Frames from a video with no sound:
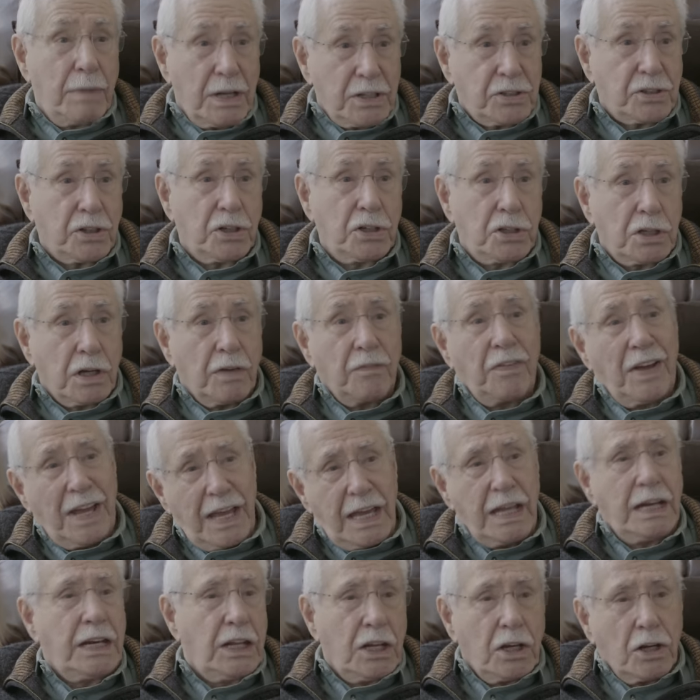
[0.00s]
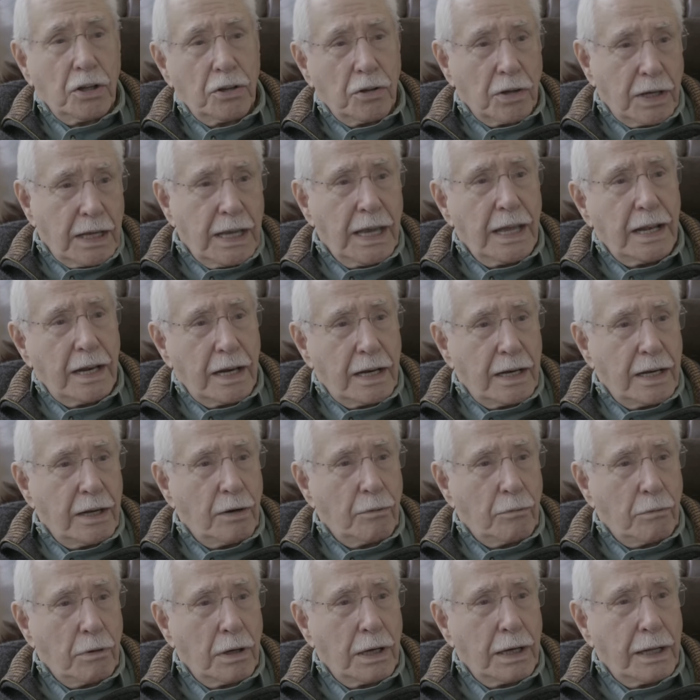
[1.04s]
the message of any other candidate
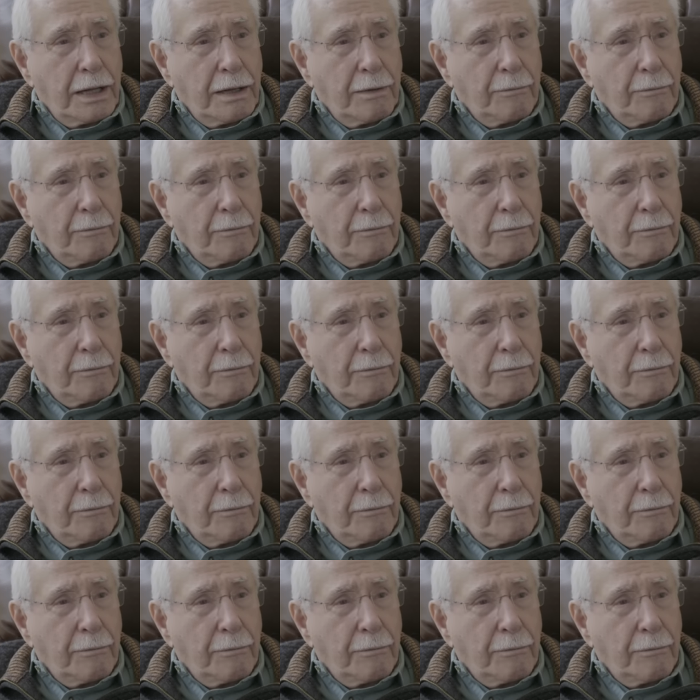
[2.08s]
running.